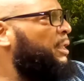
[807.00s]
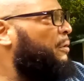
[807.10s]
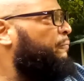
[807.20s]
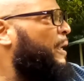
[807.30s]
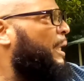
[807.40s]
in
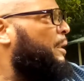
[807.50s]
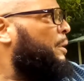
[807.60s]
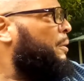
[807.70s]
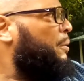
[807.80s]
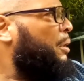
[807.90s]
the valley
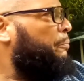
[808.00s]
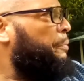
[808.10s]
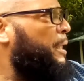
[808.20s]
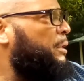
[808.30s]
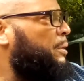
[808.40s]
of
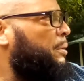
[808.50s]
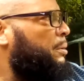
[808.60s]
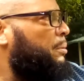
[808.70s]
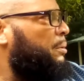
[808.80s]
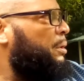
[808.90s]
patience,
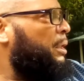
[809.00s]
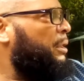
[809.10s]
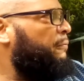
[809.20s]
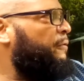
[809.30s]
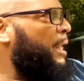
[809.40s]

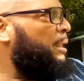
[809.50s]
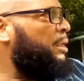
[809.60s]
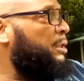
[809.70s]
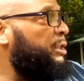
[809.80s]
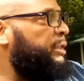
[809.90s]
in the
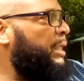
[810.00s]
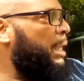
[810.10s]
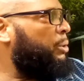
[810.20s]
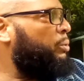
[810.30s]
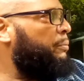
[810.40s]
valley of the
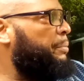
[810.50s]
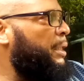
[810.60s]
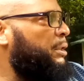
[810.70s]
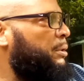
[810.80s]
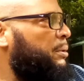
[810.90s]
shadow of
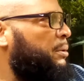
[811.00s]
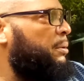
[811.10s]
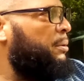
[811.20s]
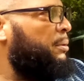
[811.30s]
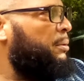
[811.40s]
patience?
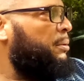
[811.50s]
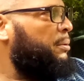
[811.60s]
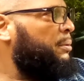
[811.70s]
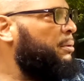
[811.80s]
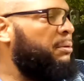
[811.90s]

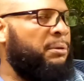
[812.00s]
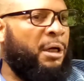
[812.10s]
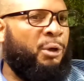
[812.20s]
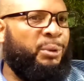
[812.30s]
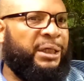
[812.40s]

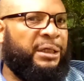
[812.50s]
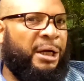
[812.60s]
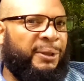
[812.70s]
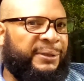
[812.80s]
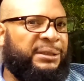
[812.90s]
No, we can
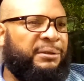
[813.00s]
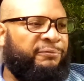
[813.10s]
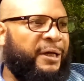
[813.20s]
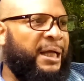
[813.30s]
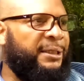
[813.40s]
call this the
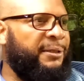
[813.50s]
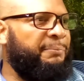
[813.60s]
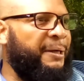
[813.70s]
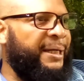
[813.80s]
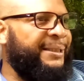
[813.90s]
Valley
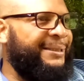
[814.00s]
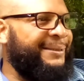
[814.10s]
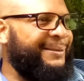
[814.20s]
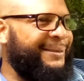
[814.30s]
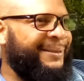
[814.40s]
of
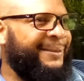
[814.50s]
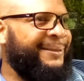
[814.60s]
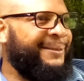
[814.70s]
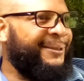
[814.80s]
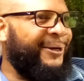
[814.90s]
Patience.
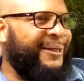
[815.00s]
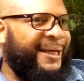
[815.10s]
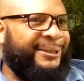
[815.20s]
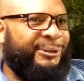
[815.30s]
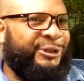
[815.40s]
Cause it
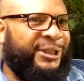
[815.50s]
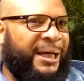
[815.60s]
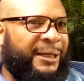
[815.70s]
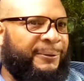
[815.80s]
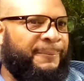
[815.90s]
ain't no
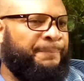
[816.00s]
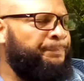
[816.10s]
shadow.